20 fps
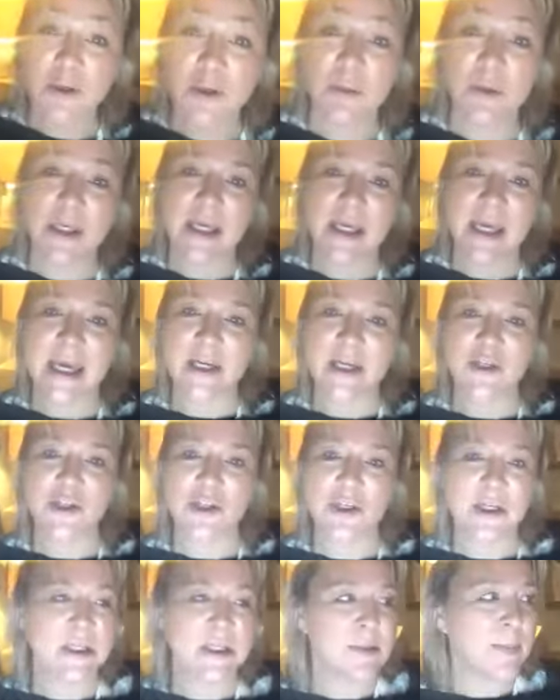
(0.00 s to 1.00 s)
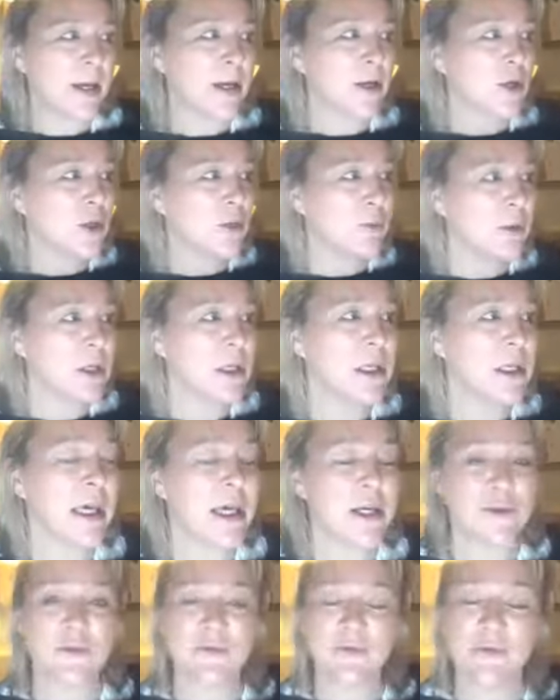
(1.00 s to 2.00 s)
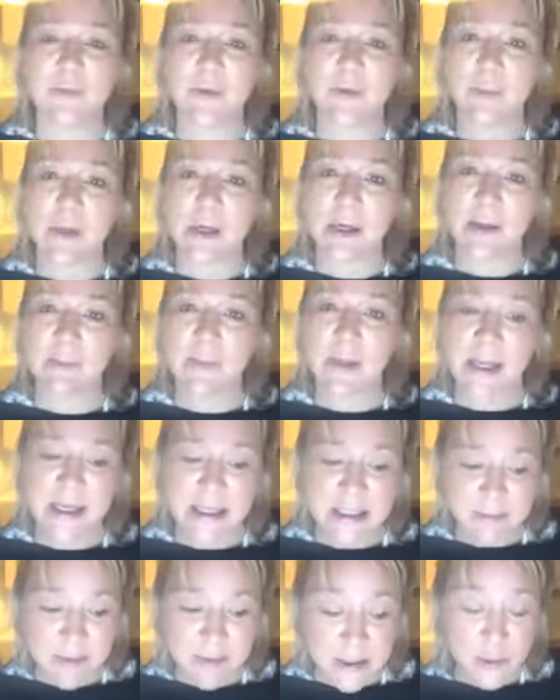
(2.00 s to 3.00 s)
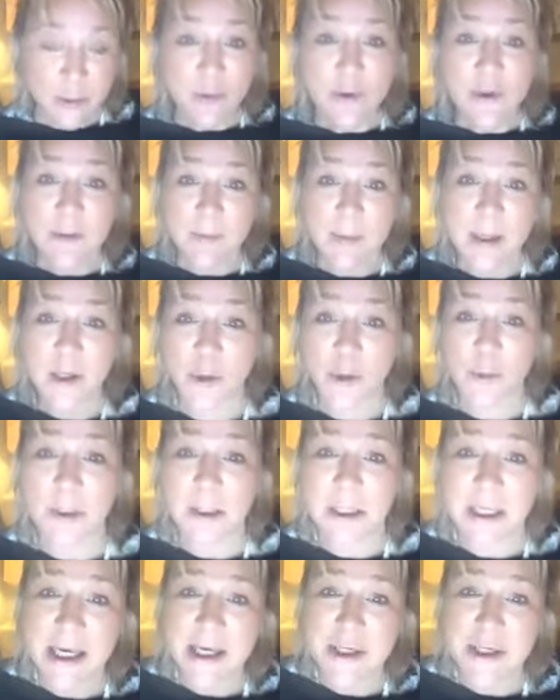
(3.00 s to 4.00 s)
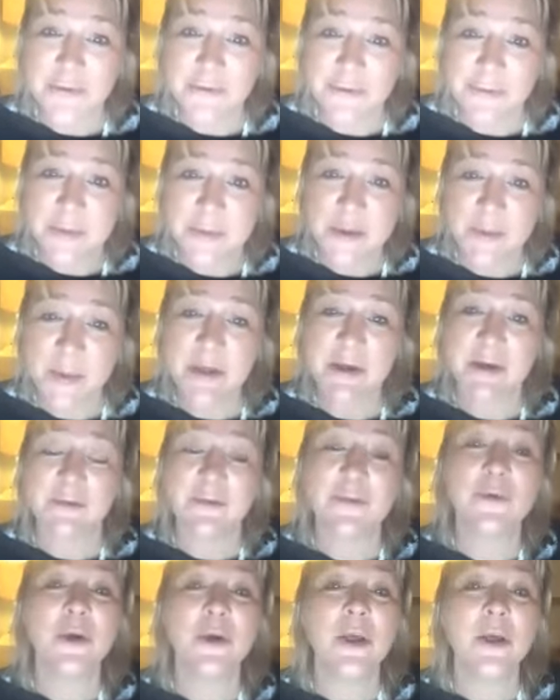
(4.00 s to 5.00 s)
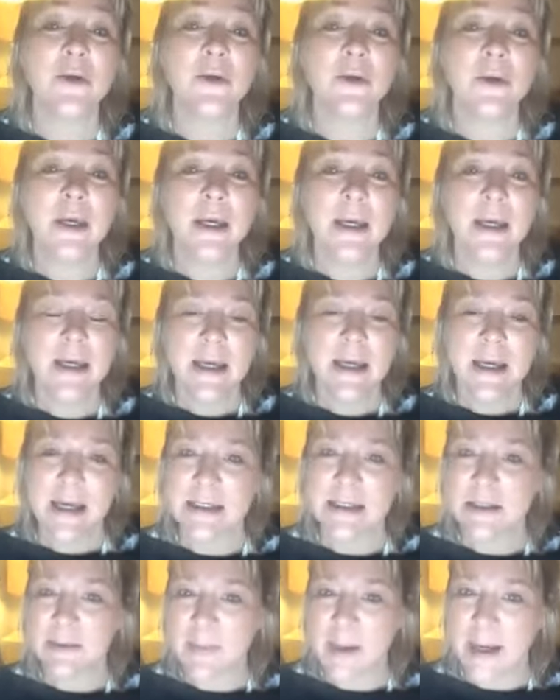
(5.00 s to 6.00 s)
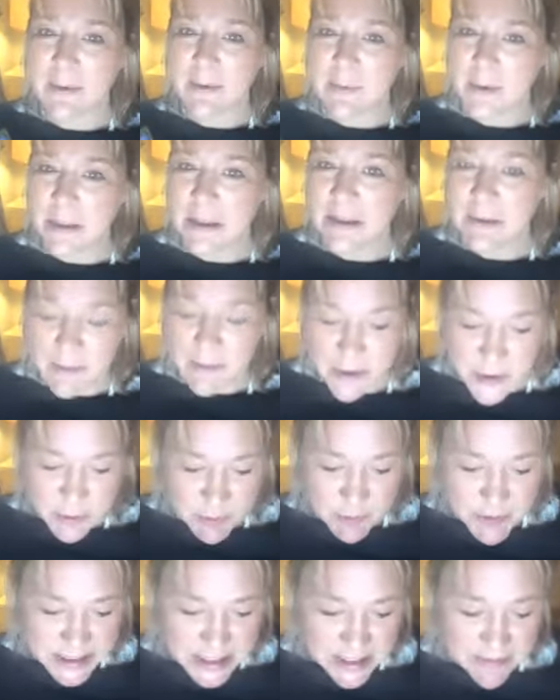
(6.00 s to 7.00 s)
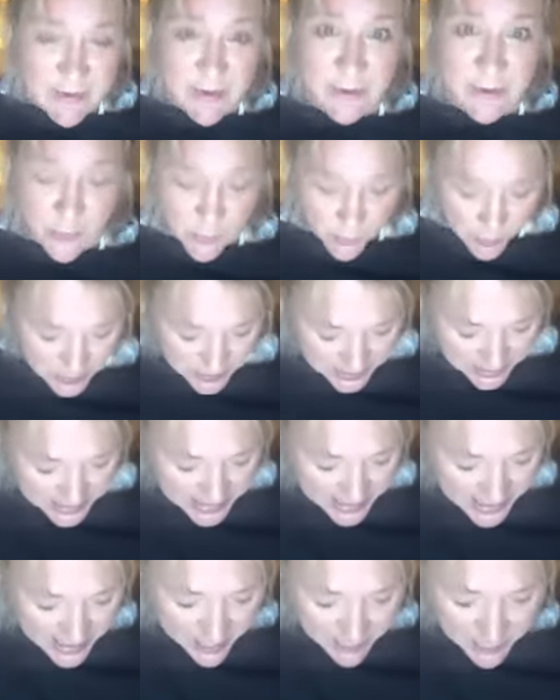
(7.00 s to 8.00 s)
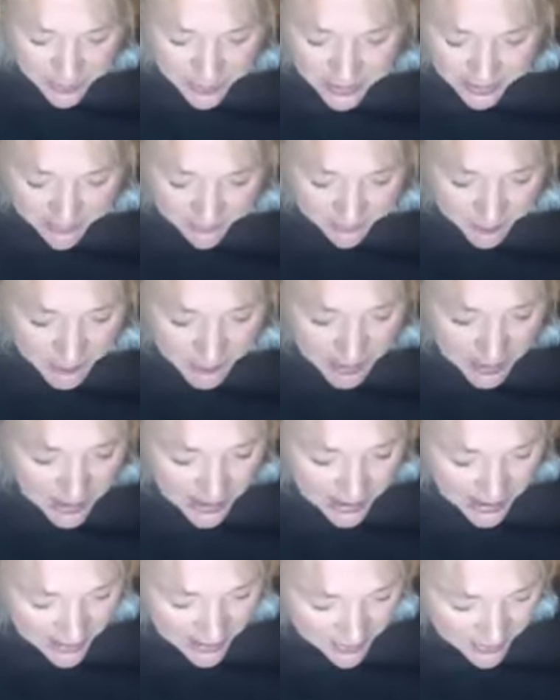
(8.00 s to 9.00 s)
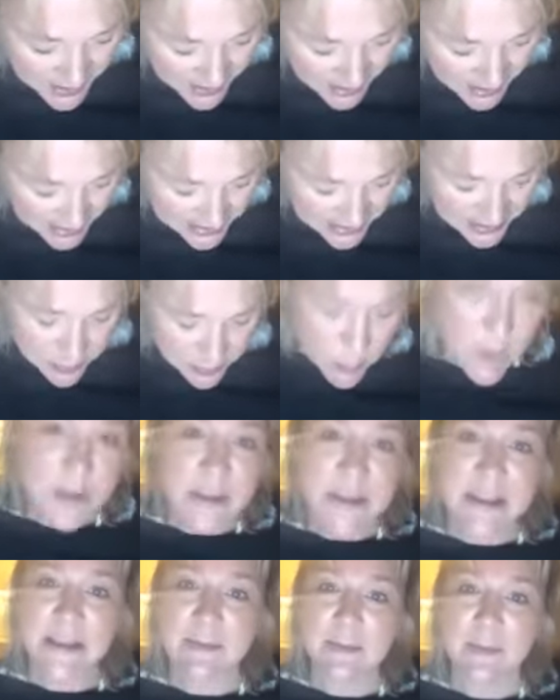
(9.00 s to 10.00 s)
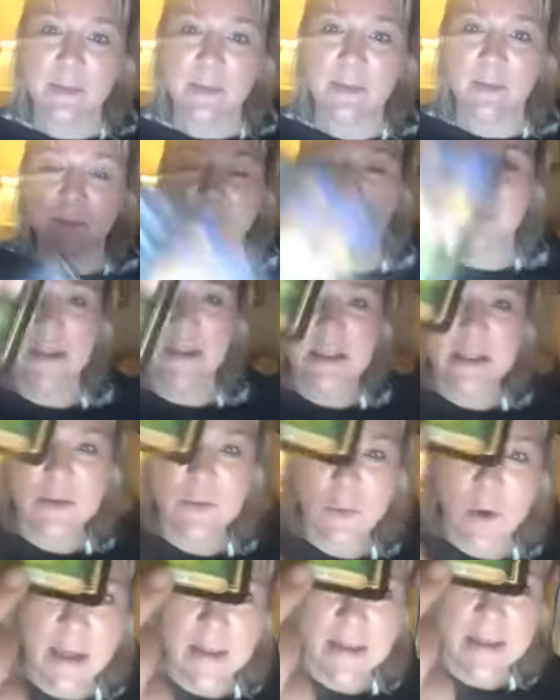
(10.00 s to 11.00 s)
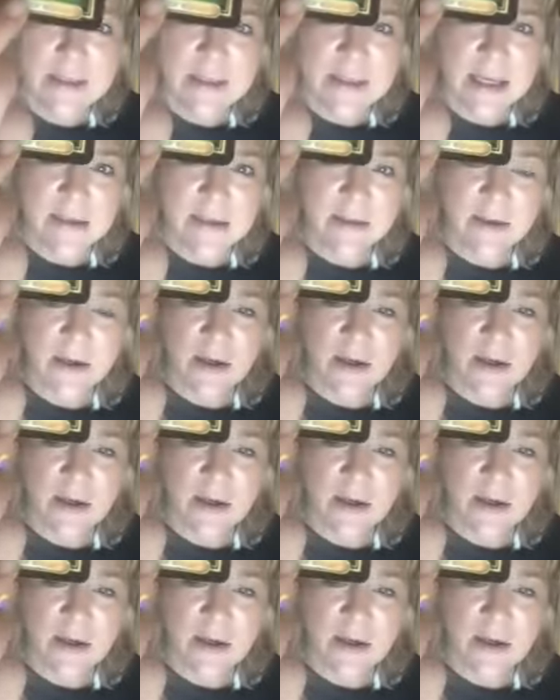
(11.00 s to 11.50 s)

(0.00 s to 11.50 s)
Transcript: communication. It's about communication from the right place, but it's also about communication from spirit for you. It's about those receiving thoughts that are happening. And that is what, this is why this Death